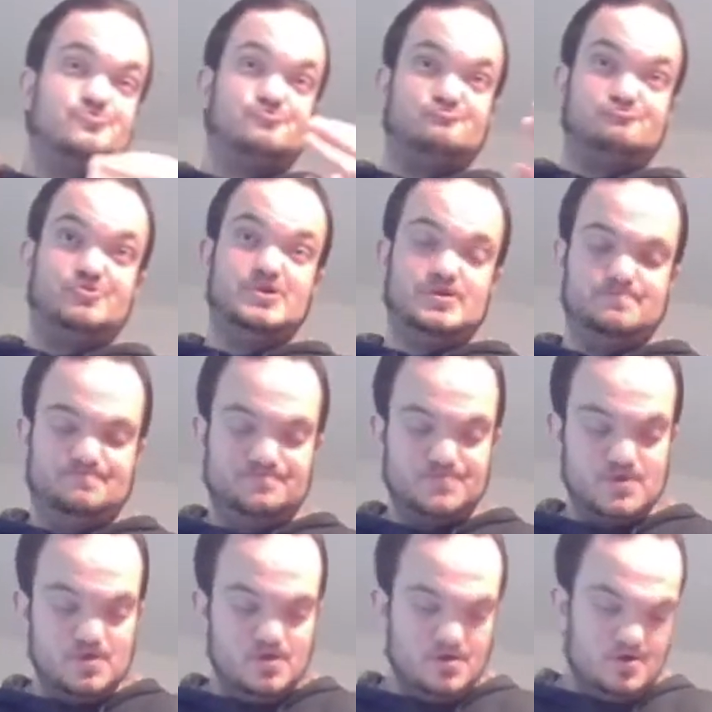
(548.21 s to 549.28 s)
screen
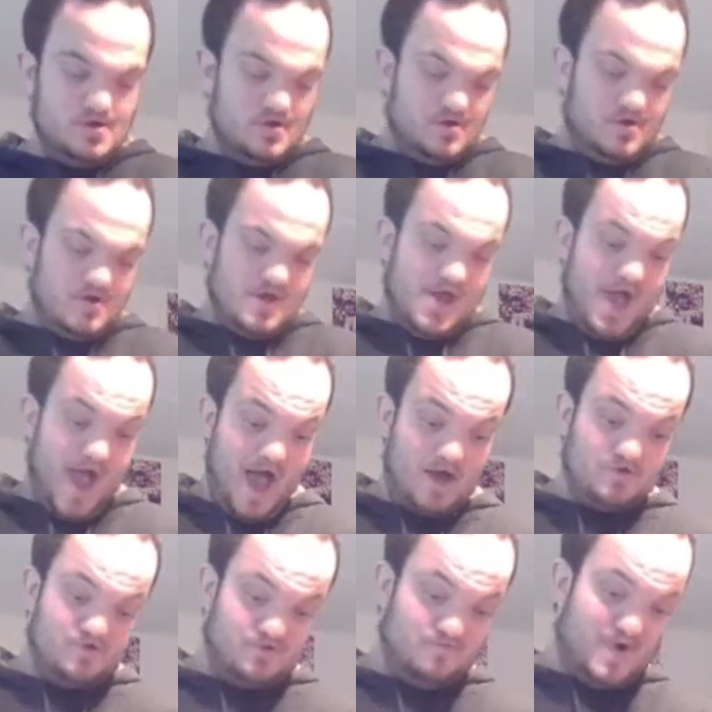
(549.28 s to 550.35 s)

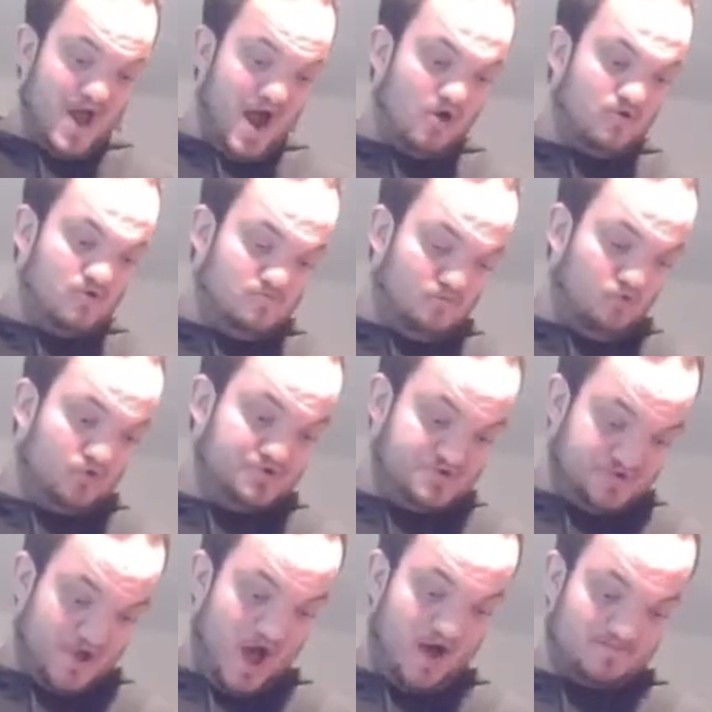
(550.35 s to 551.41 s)
has to power more
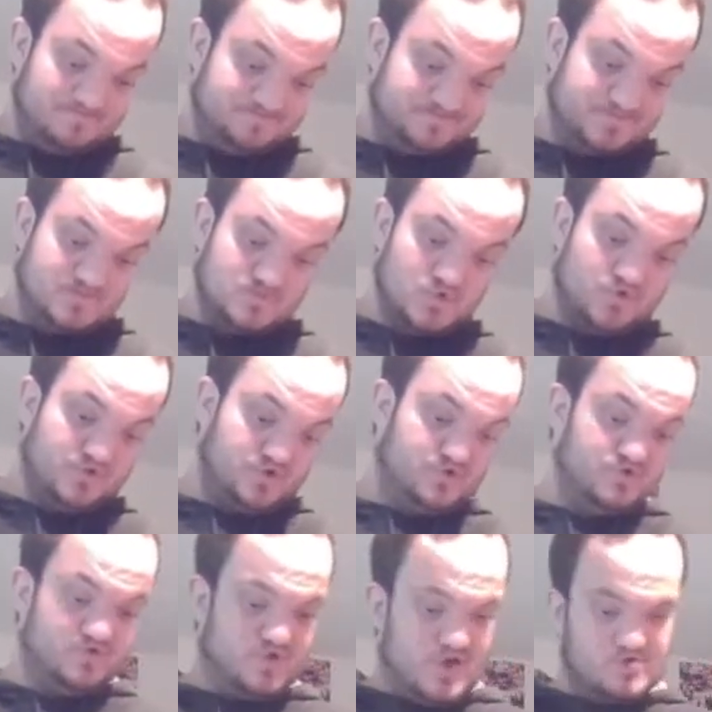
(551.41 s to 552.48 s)
stuff. So
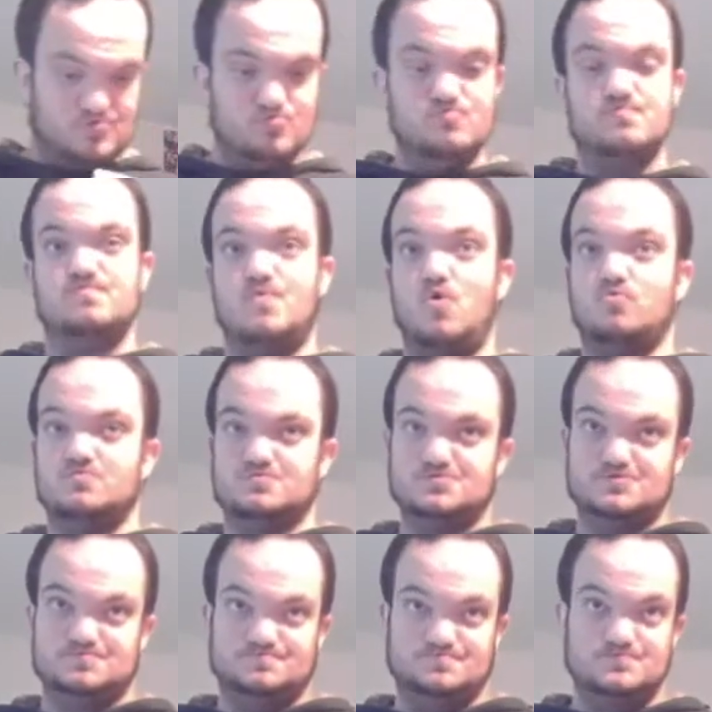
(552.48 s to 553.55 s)
this is a 2
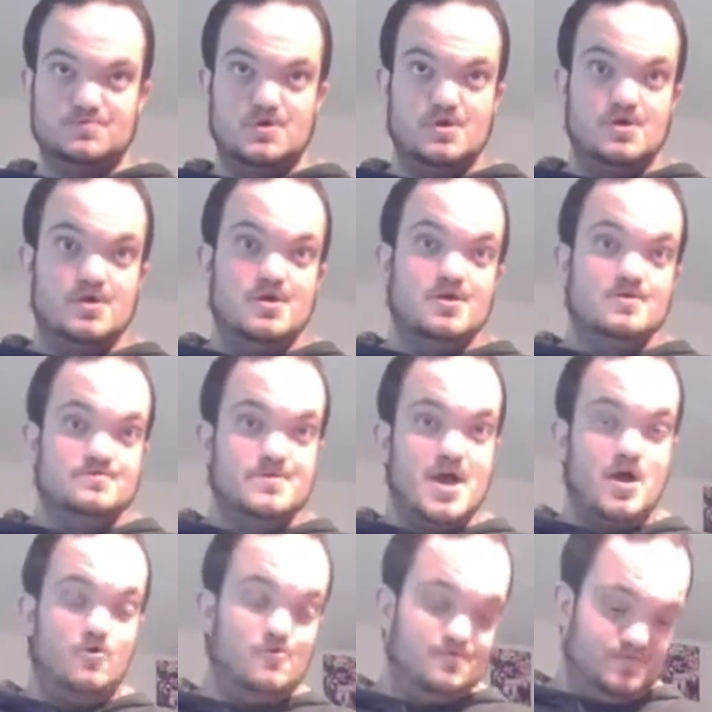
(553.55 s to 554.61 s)
volts.
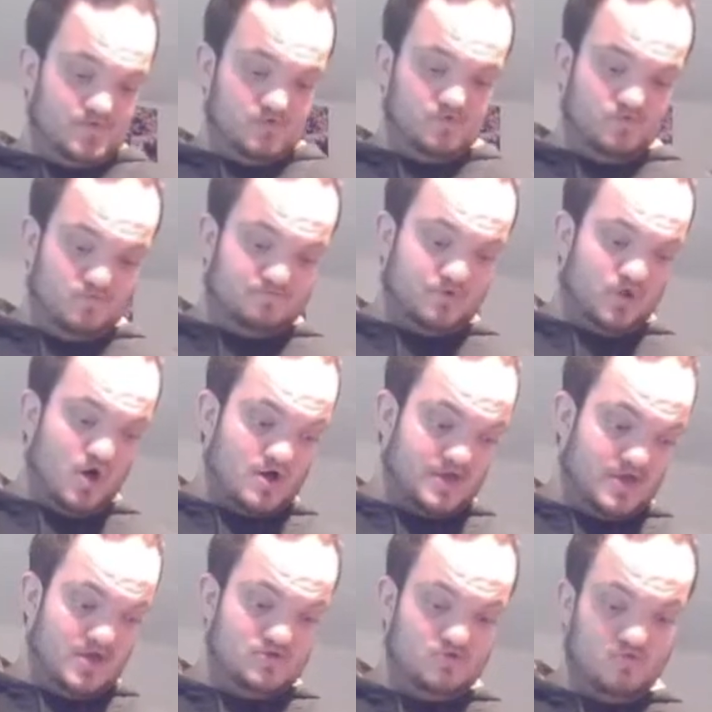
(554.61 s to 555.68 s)
Now, if you
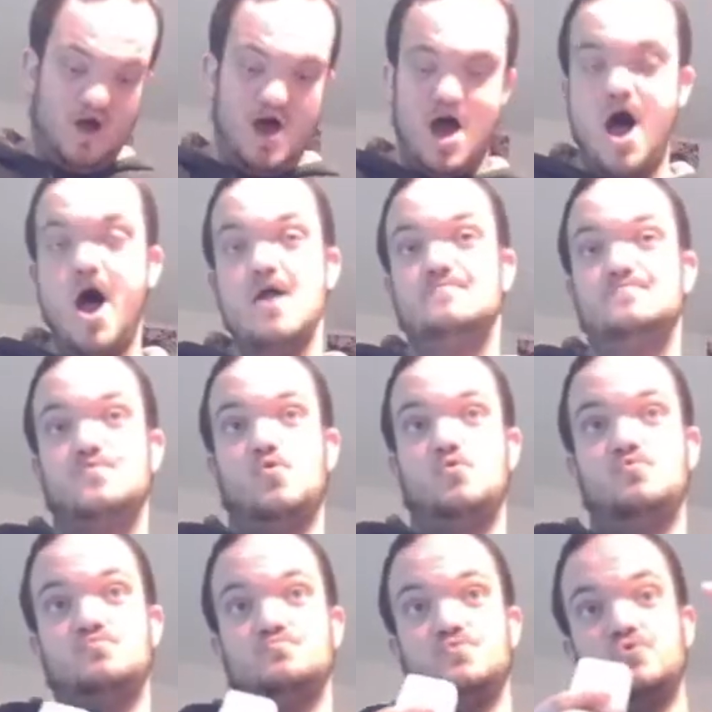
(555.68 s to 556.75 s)
plug in your
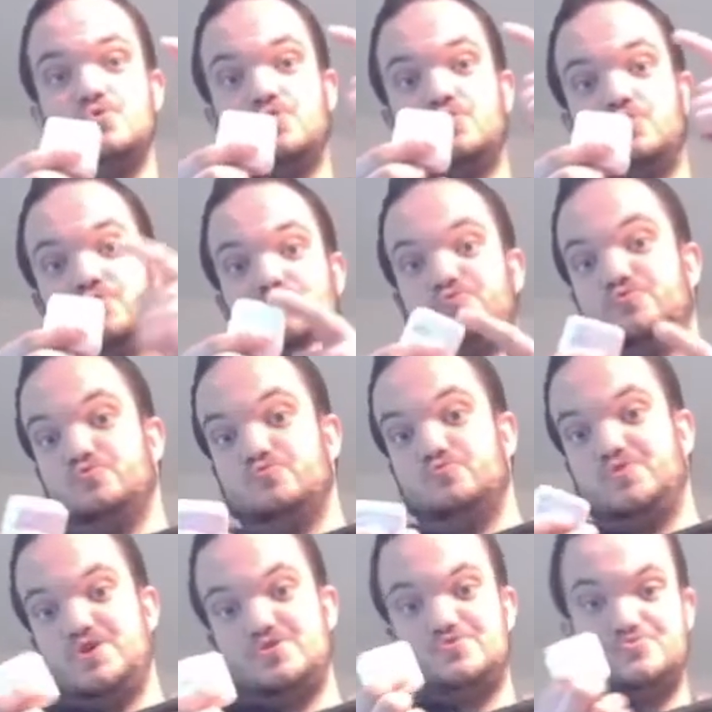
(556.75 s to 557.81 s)
iPhone
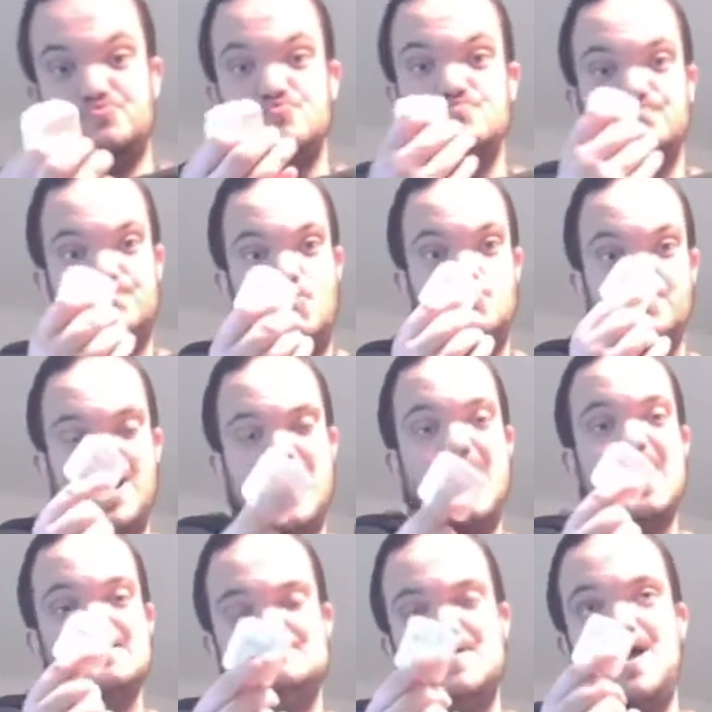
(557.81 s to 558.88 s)
to this 2 volt
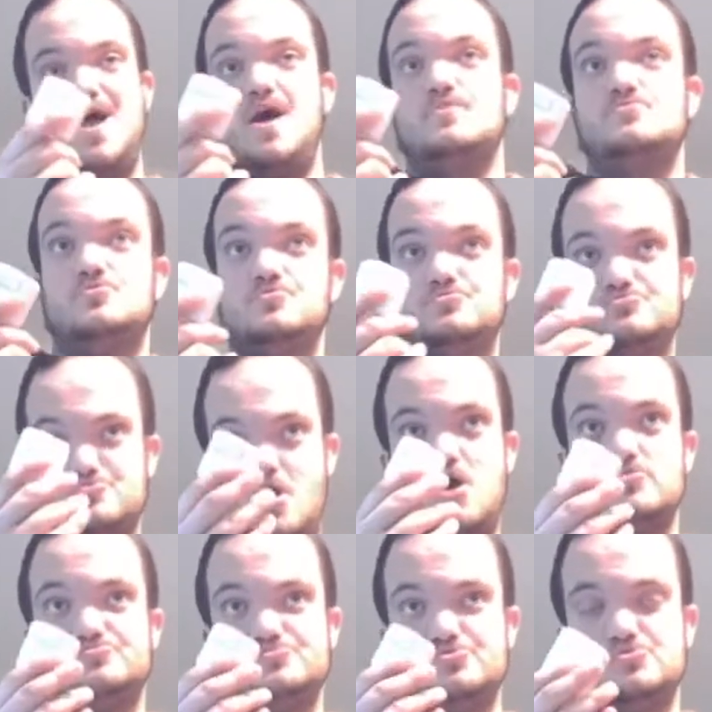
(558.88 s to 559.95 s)
iPad
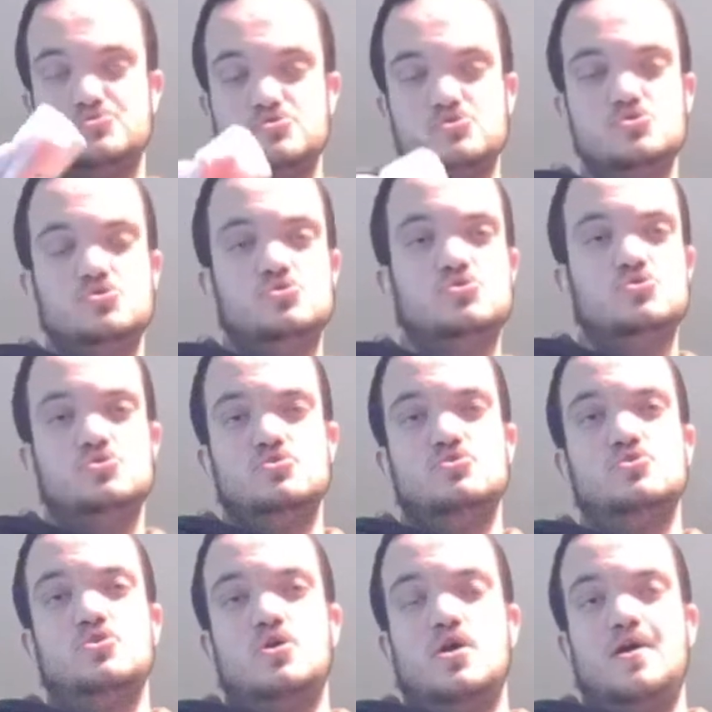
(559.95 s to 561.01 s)
charger,
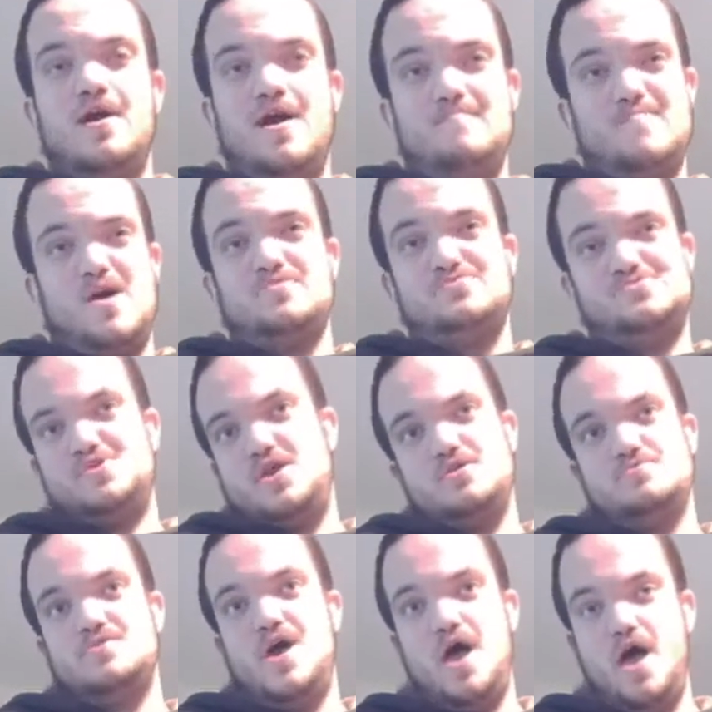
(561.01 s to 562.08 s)
I'm not
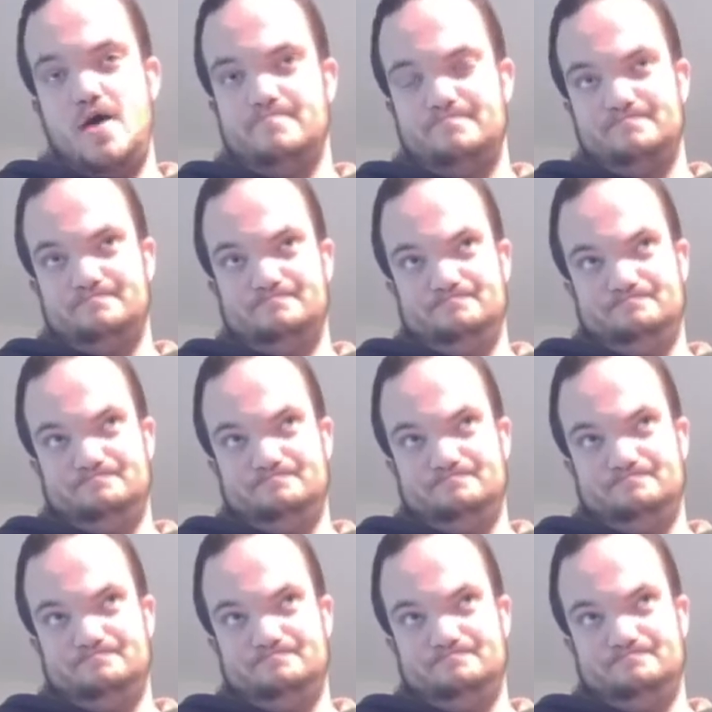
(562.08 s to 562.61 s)
saying that